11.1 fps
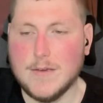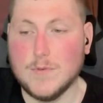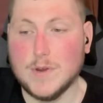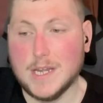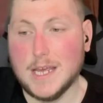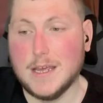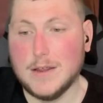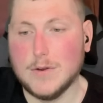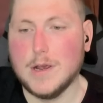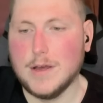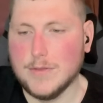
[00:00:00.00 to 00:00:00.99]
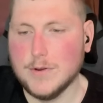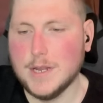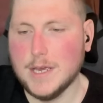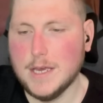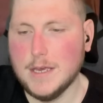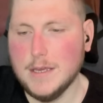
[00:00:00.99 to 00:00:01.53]
every day or other
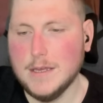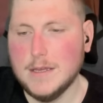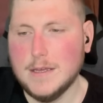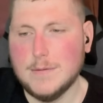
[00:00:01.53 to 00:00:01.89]
day.